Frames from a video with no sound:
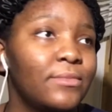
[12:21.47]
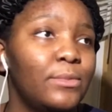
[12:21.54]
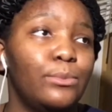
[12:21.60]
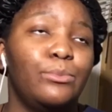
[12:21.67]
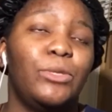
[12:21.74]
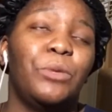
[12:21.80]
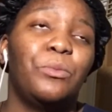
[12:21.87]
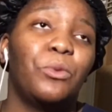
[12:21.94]

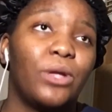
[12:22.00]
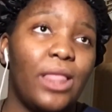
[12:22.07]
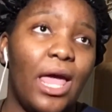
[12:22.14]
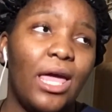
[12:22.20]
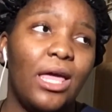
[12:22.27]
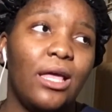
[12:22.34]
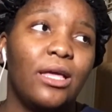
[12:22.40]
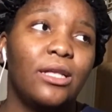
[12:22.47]
and people are
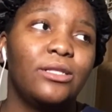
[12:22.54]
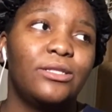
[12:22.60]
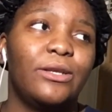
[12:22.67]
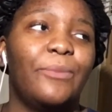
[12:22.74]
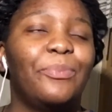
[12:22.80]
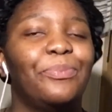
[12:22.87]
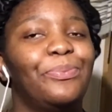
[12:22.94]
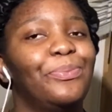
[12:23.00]
liking it. So
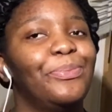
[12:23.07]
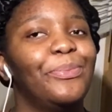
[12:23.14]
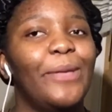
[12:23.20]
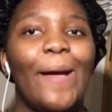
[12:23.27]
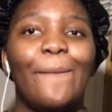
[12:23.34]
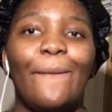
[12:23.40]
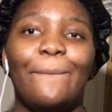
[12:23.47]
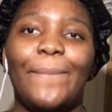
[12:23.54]

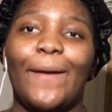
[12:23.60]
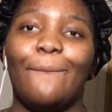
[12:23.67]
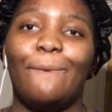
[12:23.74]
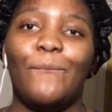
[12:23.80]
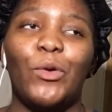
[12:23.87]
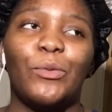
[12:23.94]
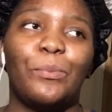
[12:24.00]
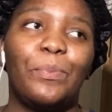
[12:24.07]
i will to make
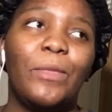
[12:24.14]
more.